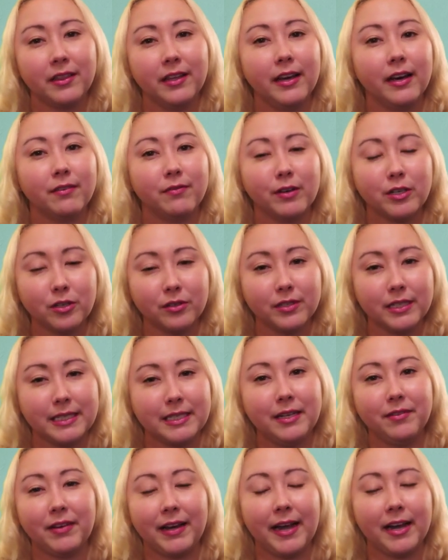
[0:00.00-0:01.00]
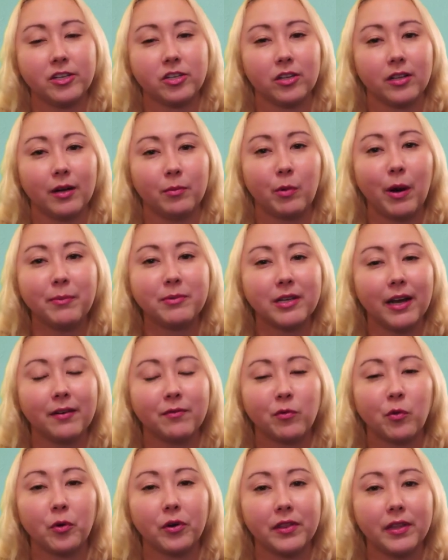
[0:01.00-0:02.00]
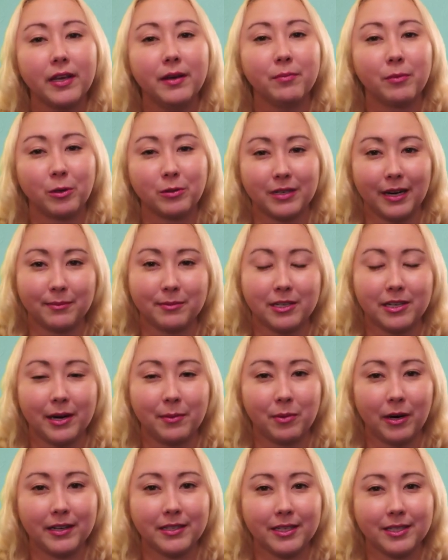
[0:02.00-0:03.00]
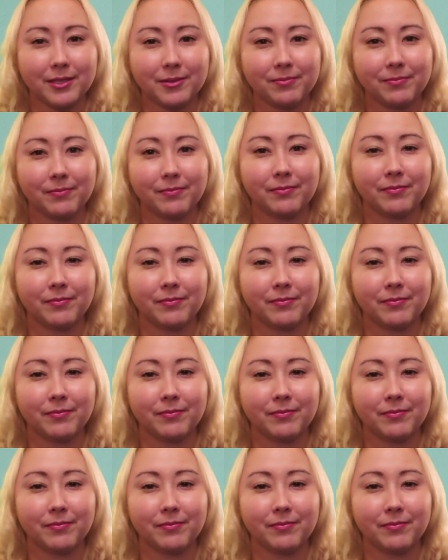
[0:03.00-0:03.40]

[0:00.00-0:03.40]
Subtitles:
the official Disney Vacation Club website for the most up-to-date prices.